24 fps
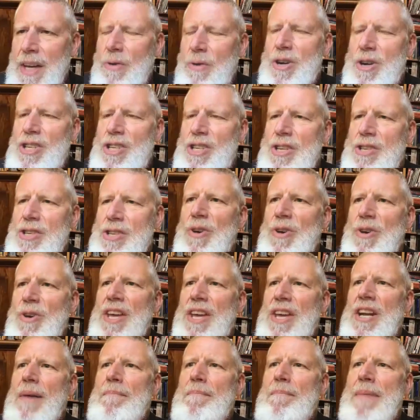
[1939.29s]
which is
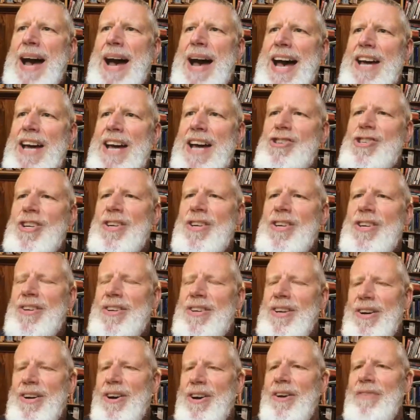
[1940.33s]
within a margin
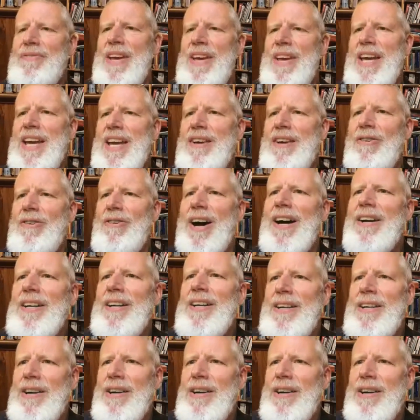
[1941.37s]
of error